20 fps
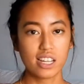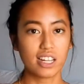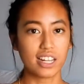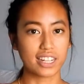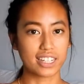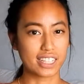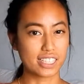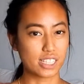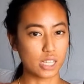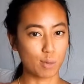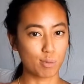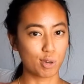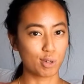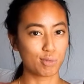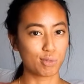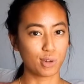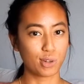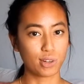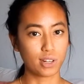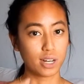like a
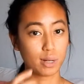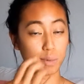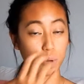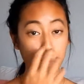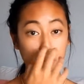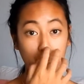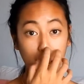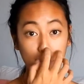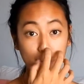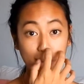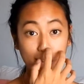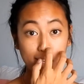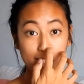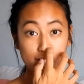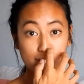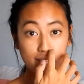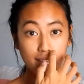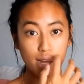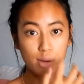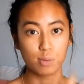separate folder in my backpack
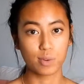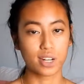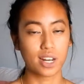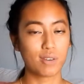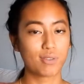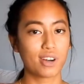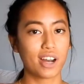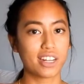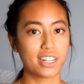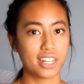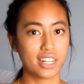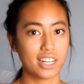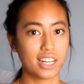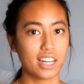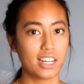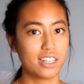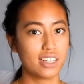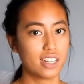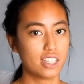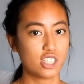so that whenever I need
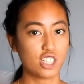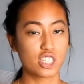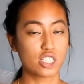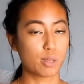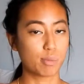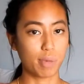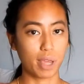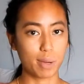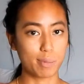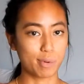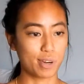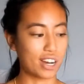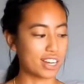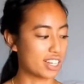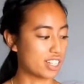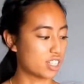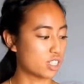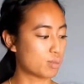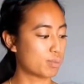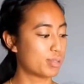just a paper I
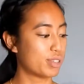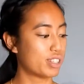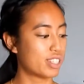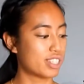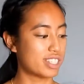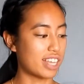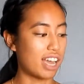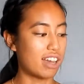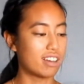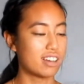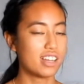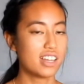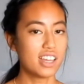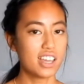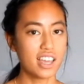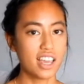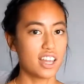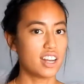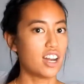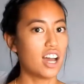could just pull this out
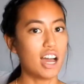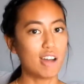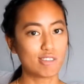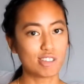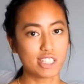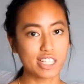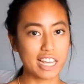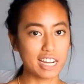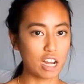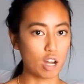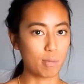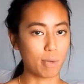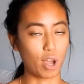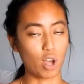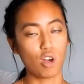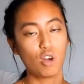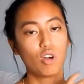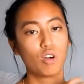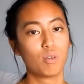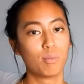and not have to take out my
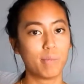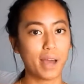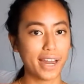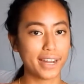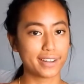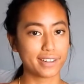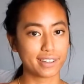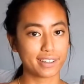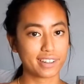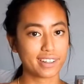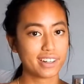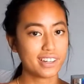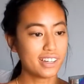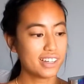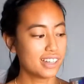whole binder.